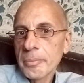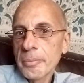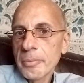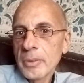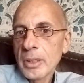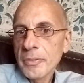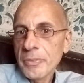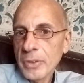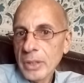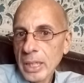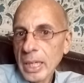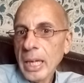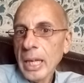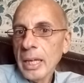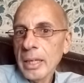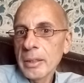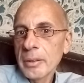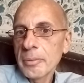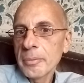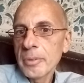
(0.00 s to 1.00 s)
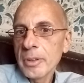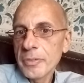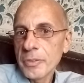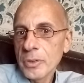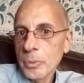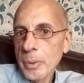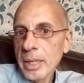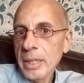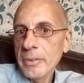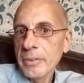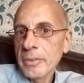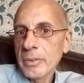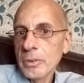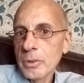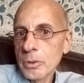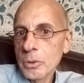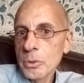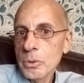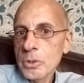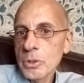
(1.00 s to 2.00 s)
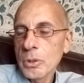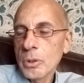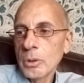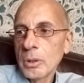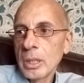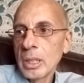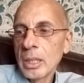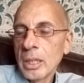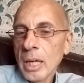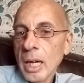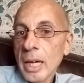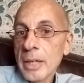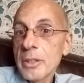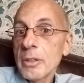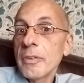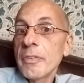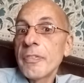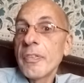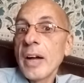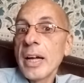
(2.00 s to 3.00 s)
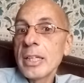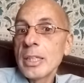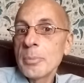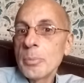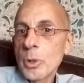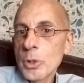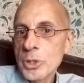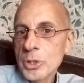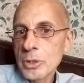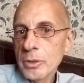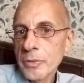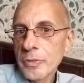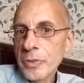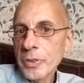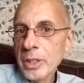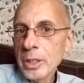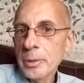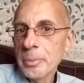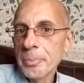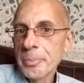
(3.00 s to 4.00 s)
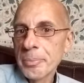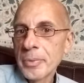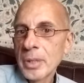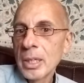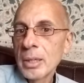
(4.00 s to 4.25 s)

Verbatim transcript: if you can, if you're ready to do so, uh, you'll find emotional freedom.